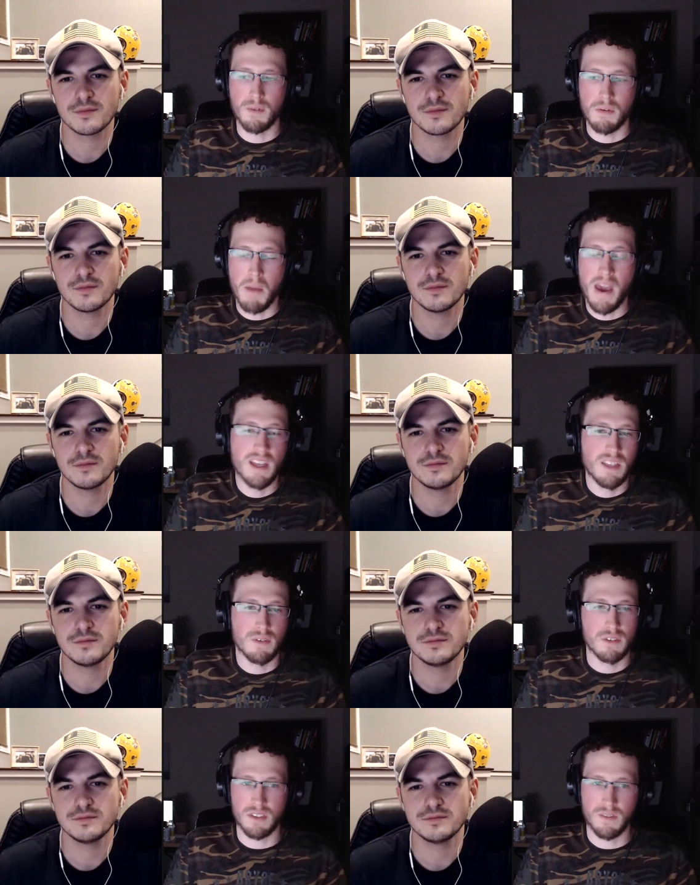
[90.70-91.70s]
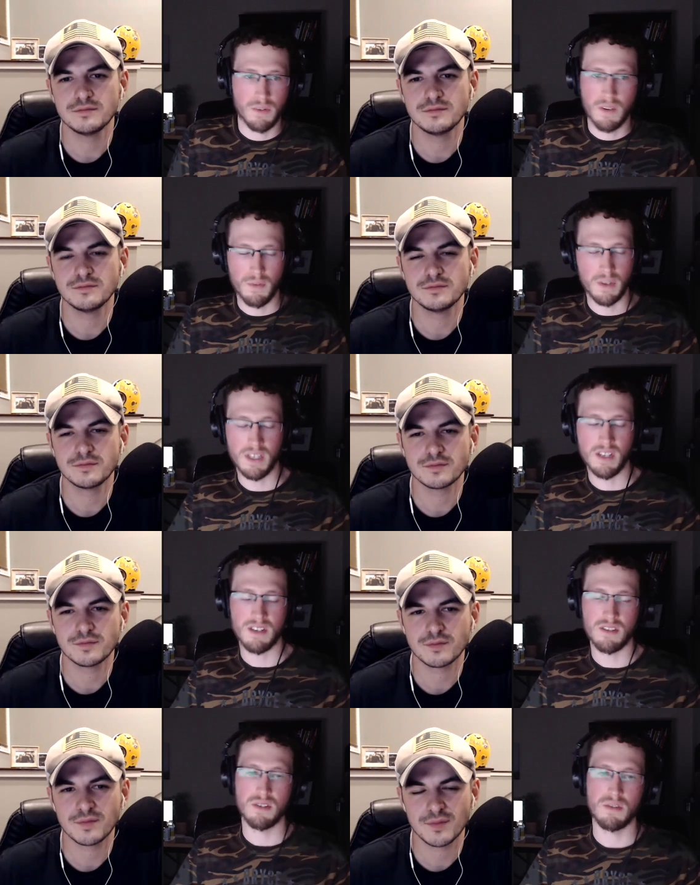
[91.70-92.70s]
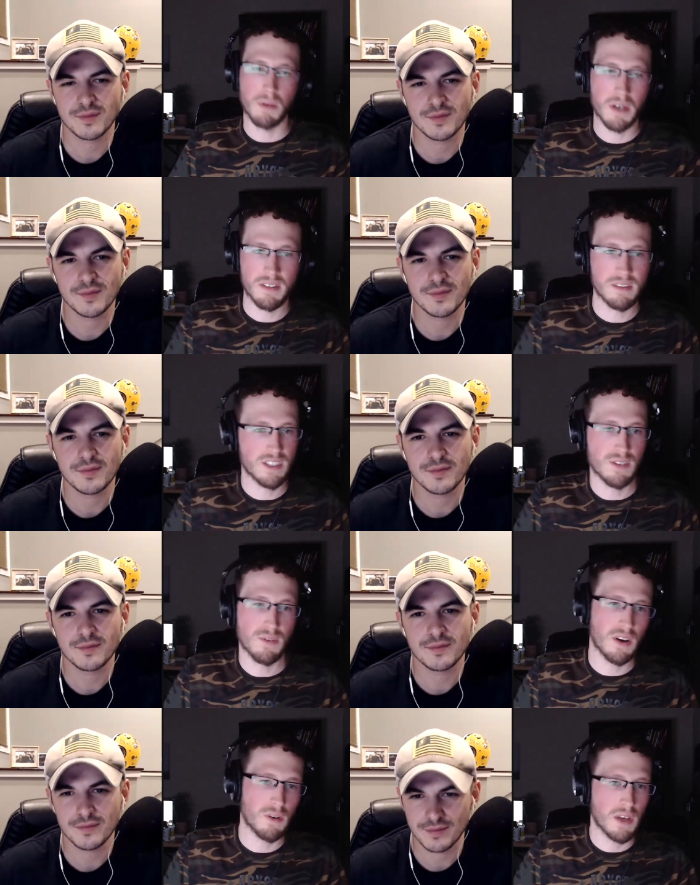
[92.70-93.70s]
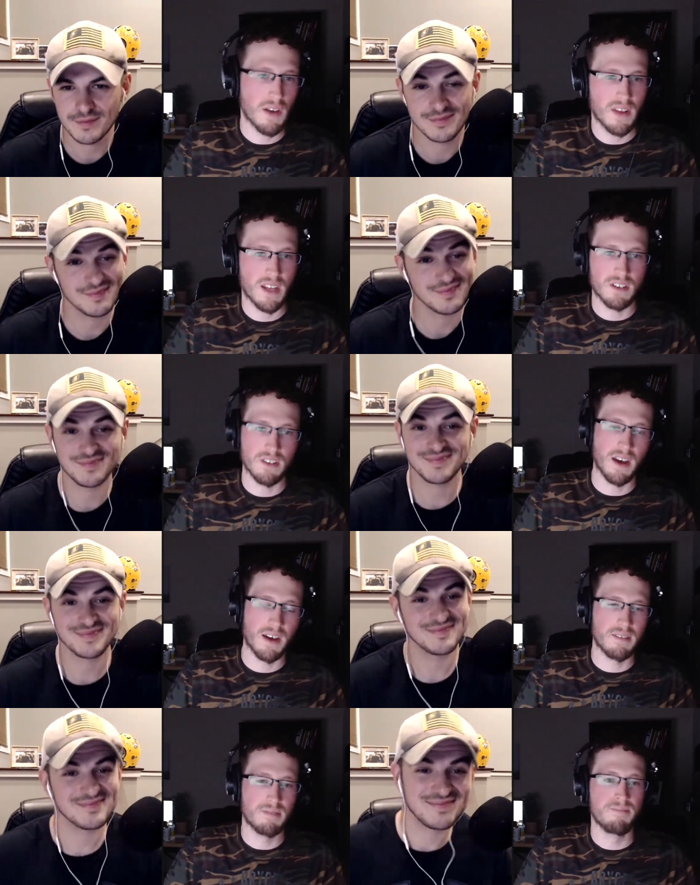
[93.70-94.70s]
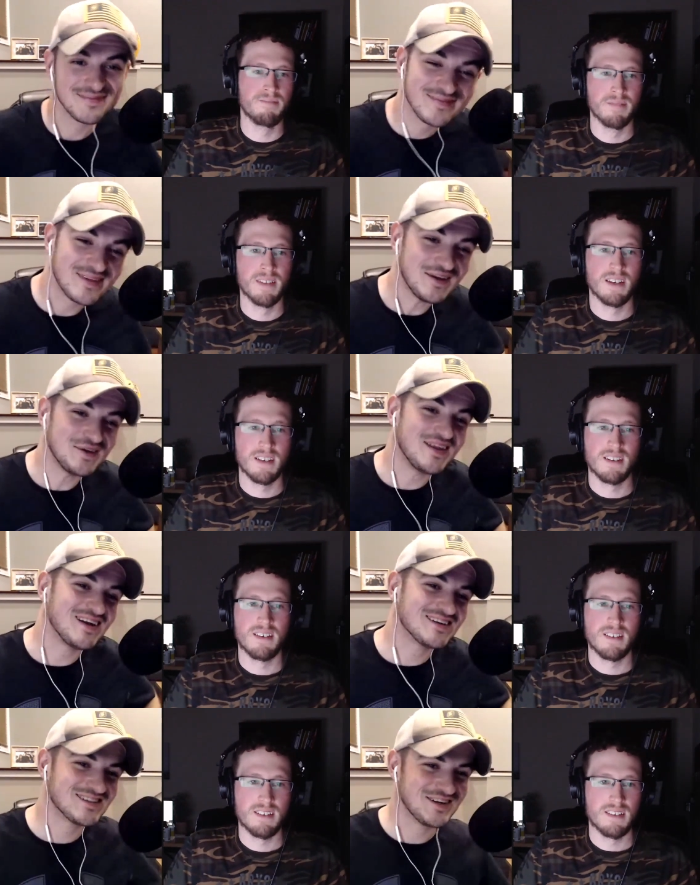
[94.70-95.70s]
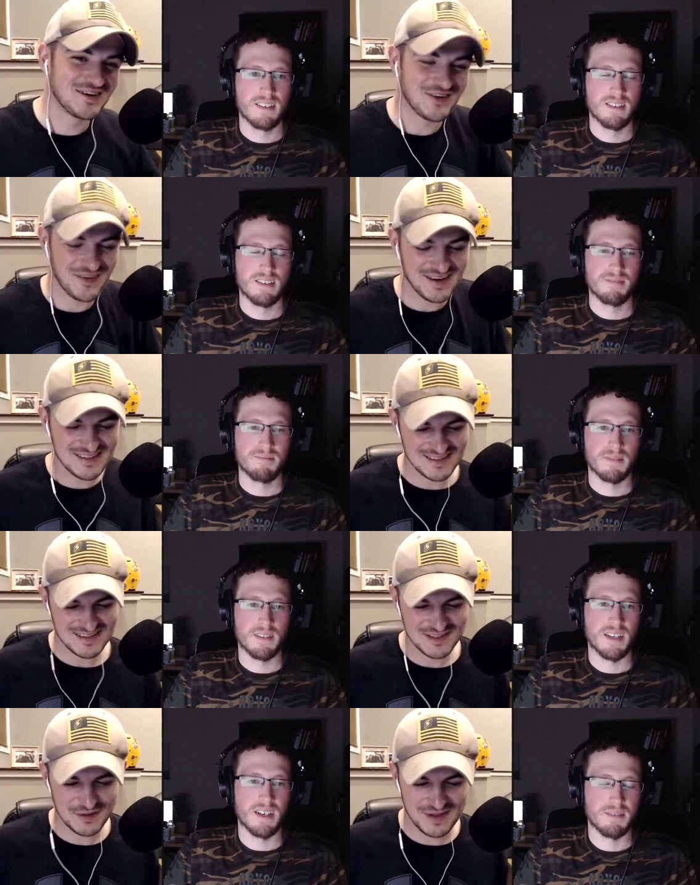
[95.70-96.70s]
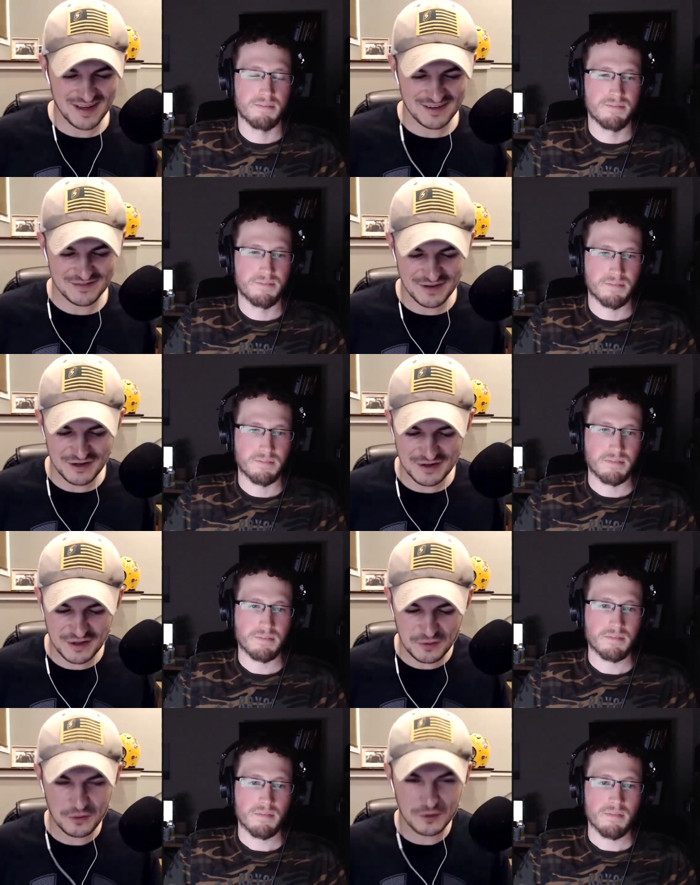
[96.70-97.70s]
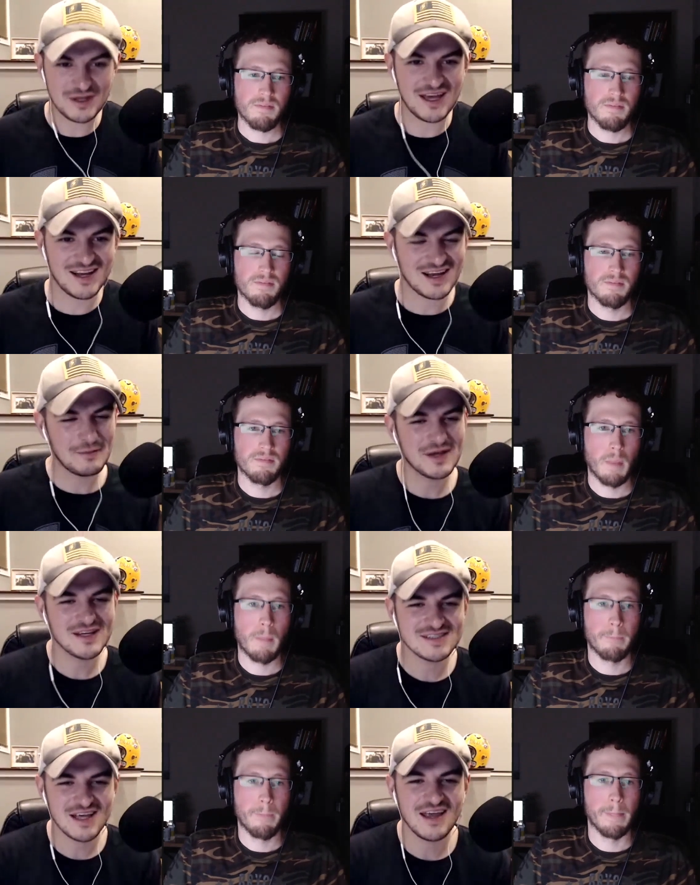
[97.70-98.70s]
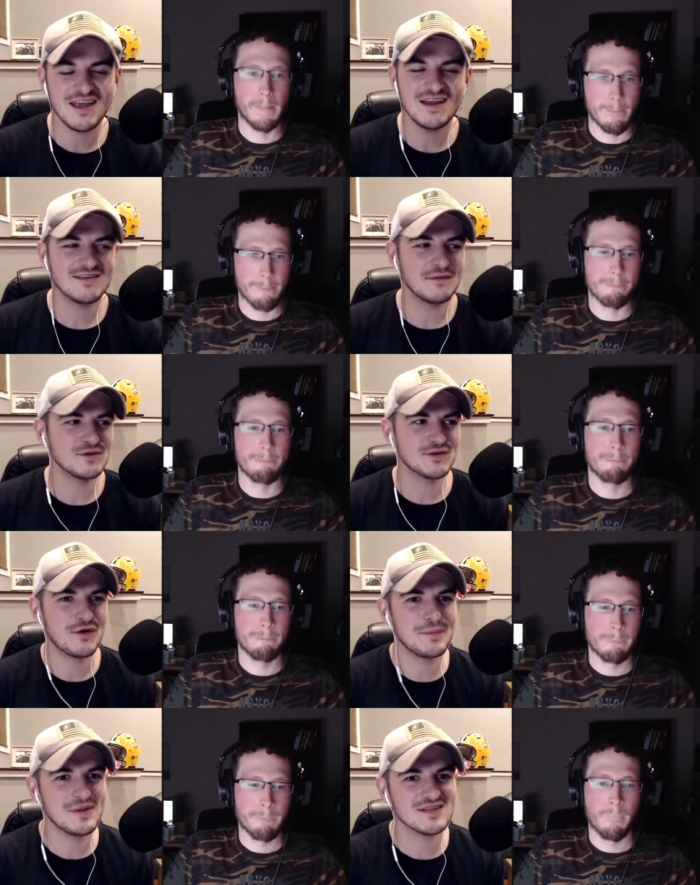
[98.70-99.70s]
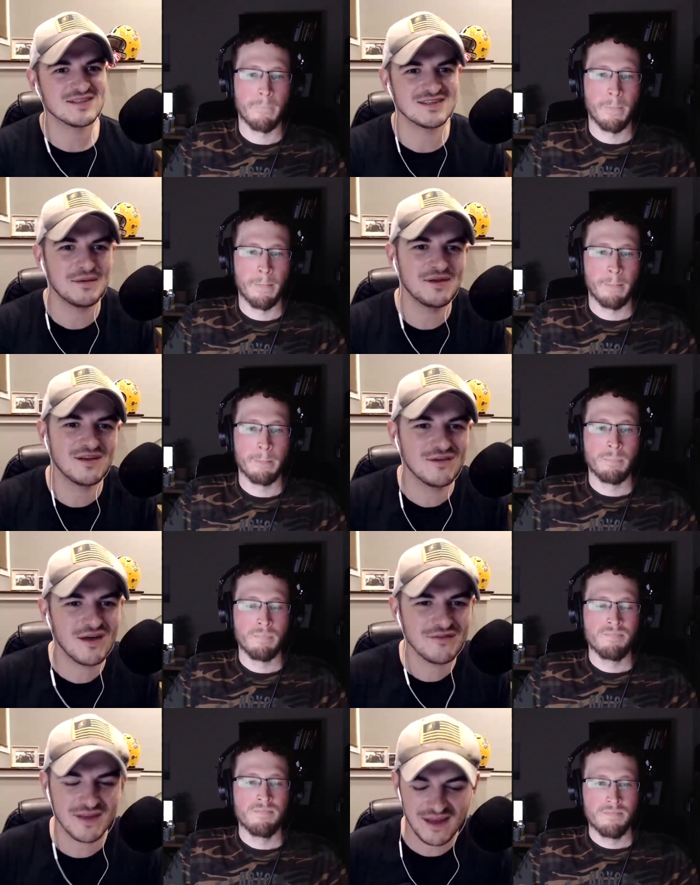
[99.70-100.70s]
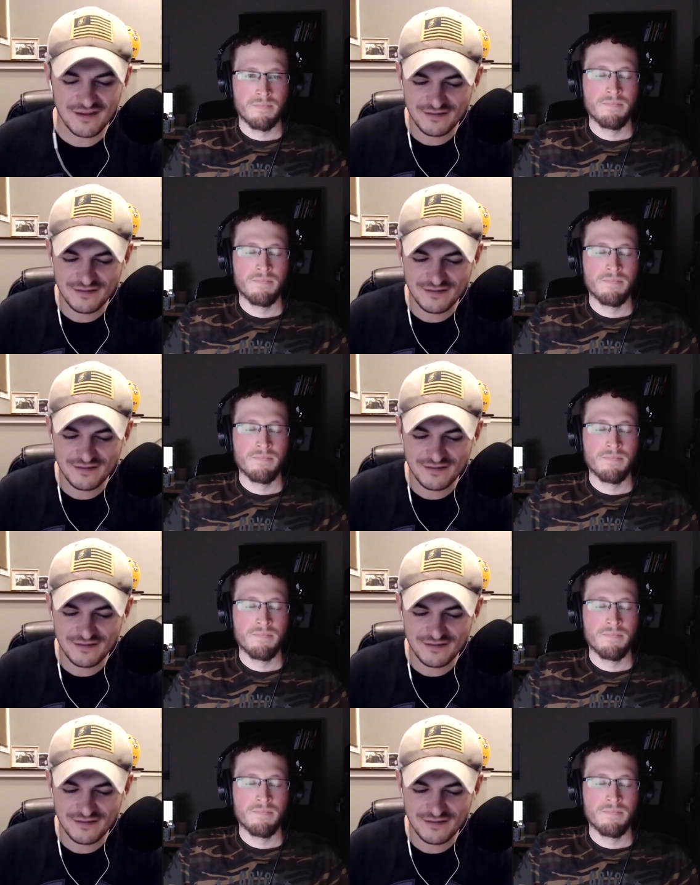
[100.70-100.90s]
Speaker 1: we may in the future if, if, we needed to, but so far we haven't had to do that.
Speaker 2: Dude, that is so crazy. So yeah. like very like organic. I mean, because anytime you start a business, I mean, you have to like have to